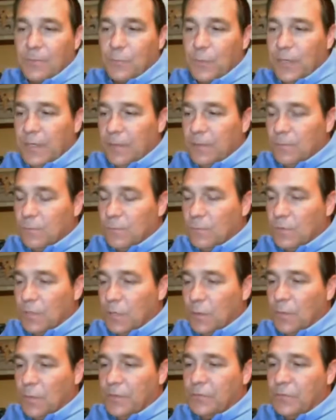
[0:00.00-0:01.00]
And we
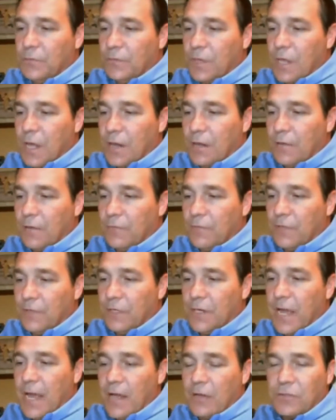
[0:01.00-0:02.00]
do a lot of
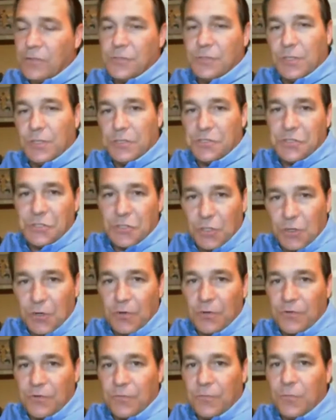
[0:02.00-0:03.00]
in-house lunch and
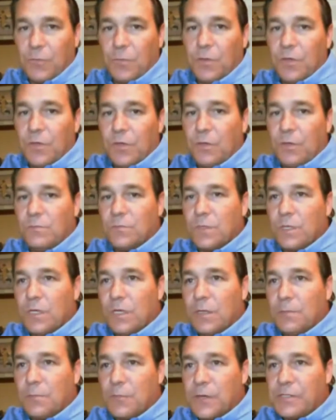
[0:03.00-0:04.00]
learns, if you will,
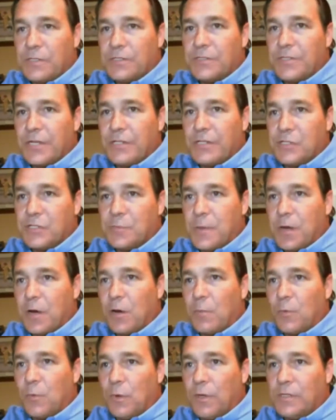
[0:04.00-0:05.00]
presentations,
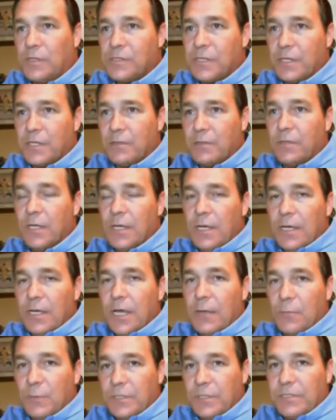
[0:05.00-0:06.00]
PowerPoints,
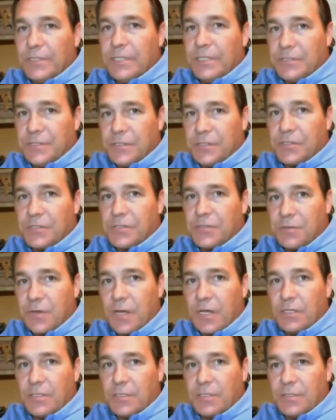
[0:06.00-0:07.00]
and we teach this
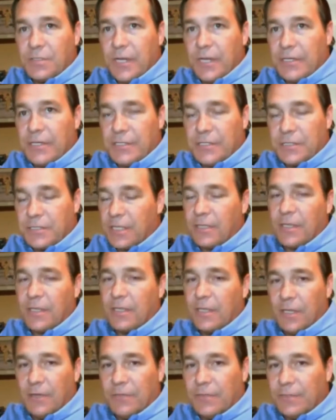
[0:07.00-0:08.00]
strategy to agents. They
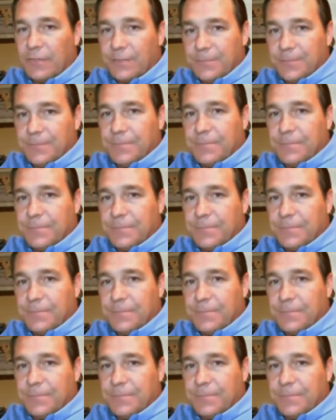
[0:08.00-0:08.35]
love it.